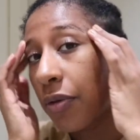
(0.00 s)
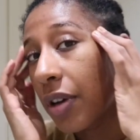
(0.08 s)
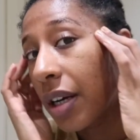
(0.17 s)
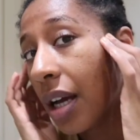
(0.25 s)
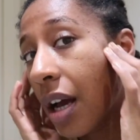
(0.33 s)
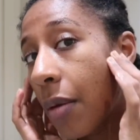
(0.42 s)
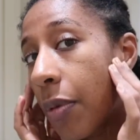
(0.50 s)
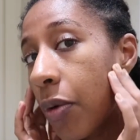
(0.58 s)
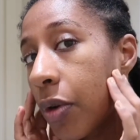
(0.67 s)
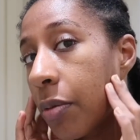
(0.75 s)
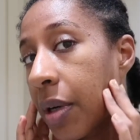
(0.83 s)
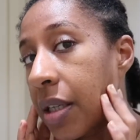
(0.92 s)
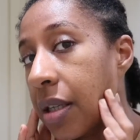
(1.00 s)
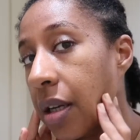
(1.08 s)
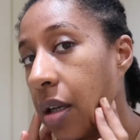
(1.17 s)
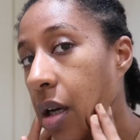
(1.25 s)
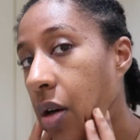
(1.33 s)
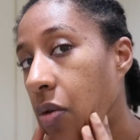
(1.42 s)
very happy with my
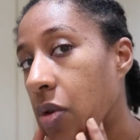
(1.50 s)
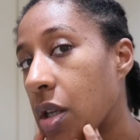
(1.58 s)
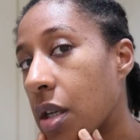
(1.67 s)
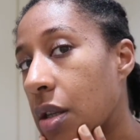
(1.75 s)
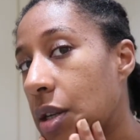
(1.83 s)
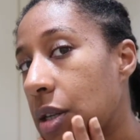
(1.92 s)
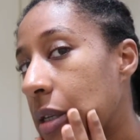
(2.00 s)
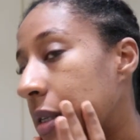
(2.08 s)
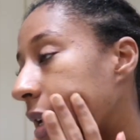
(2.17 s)
skincare routine. This is